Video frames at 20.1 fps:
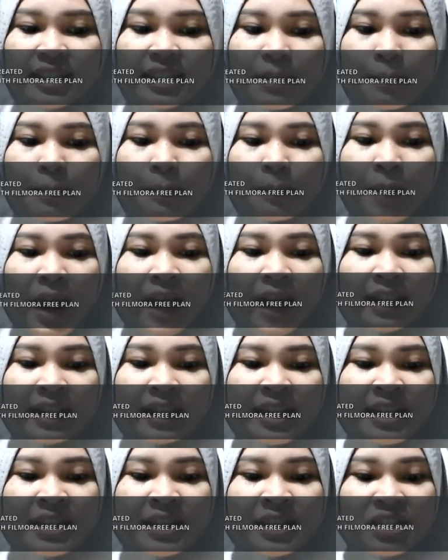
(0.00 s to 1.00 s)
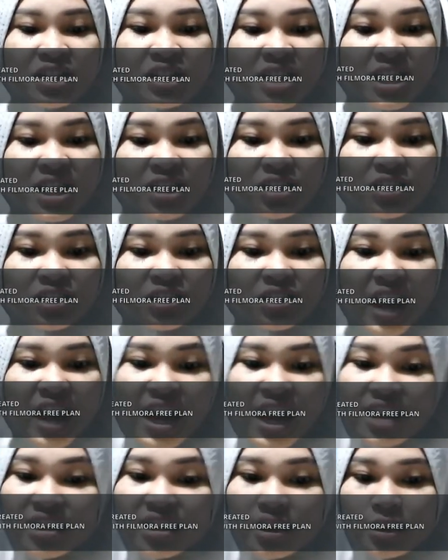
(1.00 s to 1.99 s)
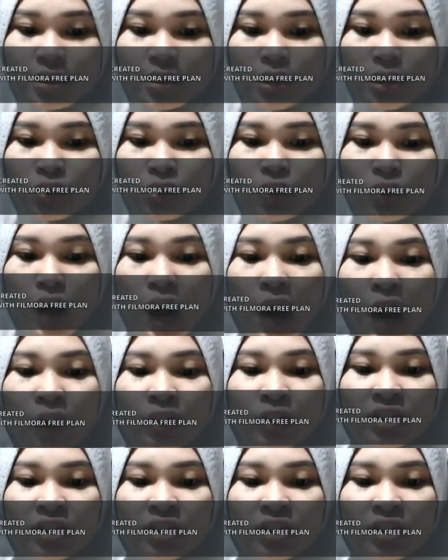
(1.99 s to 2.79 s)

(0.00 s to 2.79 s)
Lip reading: ball in this cases is our